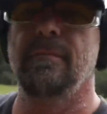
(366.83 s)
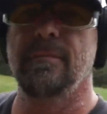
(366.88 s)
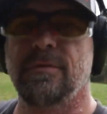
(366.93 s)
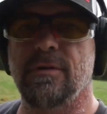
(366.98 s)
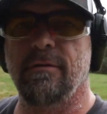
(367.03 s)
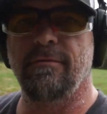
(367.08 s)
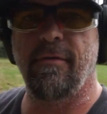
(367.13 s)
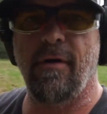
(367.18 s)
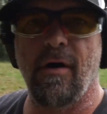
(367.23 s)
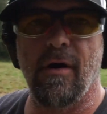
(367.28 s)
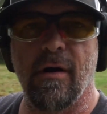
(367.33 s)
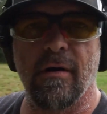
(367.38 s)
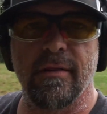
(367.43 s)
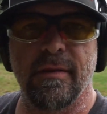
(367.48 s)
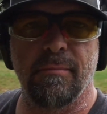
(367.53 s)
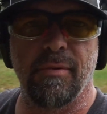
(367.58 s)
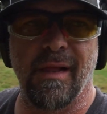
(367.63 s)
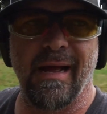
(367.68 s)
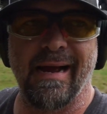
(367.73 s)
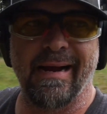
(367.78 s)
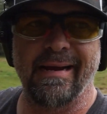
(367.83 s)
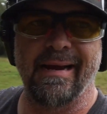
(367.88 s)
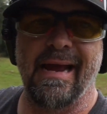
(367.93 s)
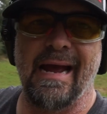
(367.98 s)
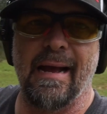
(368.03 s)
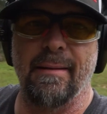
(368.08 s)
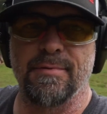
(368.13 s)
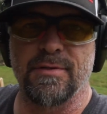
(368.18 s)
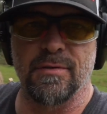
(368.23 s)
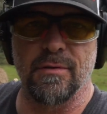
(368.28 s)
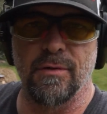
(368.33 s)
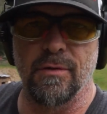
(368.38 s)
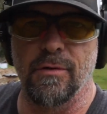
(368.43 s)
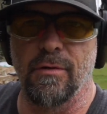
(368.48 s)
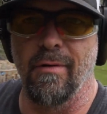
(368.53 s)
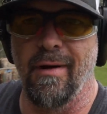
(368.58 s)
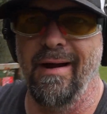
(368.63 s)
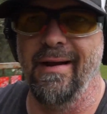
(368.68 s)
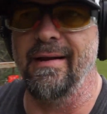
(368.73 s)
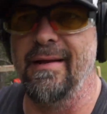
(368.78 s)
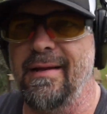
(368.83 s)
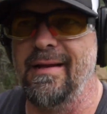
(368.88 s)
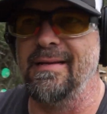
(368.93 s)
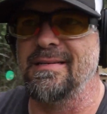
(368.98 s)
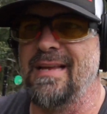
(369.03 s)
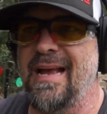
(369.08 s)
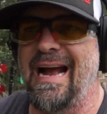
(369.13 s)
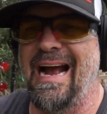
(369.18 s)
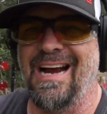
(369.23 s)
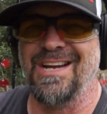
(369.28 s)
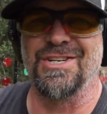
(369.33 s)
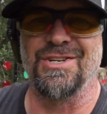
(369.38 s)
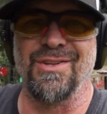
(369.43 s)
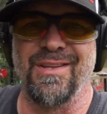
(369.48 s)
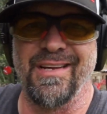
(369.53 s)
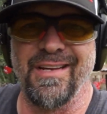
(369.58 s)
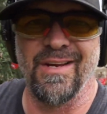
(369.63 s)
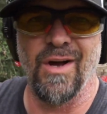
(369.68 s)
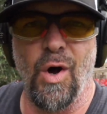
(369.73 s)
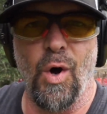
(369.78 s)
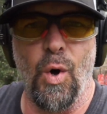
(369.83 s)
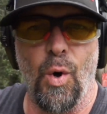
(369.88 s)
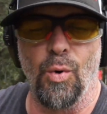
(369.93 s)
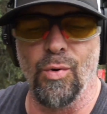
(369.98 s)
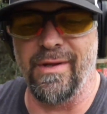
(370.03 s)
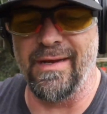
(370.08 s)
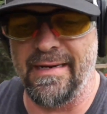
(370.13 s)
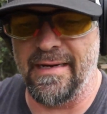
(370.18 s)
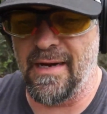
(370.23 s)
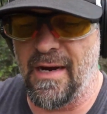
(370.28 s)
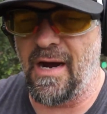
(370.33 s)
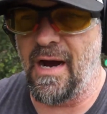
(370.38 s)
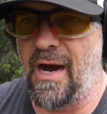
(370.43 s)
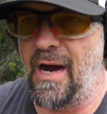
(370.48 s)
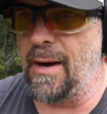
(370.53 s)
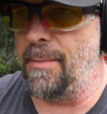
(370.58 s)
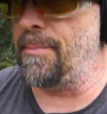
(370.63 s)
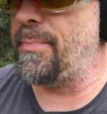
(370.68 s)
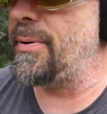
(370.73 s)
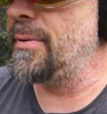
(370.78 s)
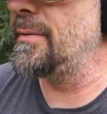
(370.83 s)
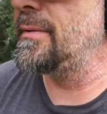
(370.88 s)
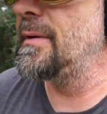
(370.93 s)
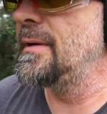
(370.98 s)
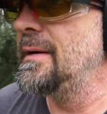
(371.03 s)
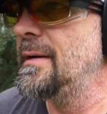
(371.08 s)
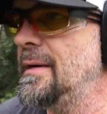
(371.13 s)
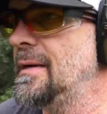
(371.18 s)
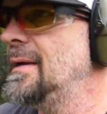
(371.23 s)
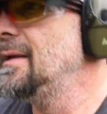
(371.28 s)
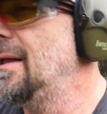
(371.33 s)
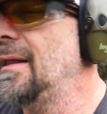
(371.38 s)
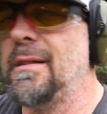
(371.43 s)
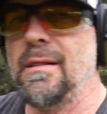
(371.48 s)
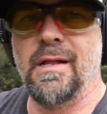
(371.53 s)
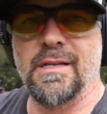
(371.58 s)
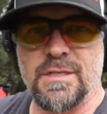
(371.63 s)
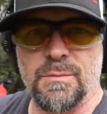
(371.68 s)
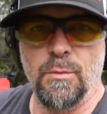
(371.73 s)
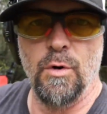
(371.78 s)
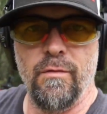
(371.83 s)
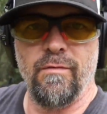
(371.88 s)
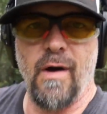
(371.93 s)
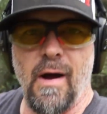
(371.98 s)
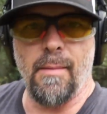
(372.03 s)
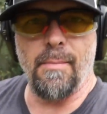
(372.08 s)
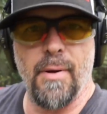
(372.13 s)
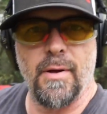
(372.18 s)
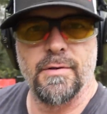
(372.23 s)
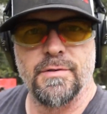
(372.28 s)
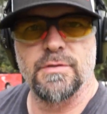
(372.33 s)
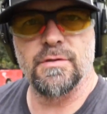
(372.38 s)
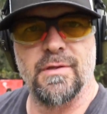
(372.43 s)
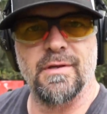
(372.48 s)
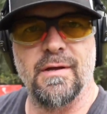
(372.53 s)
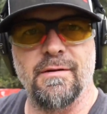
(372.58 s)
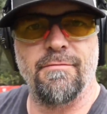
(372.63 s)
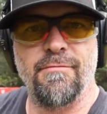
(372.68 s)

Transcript: So far, the black absolute granite is actually holding up. Let's move up to the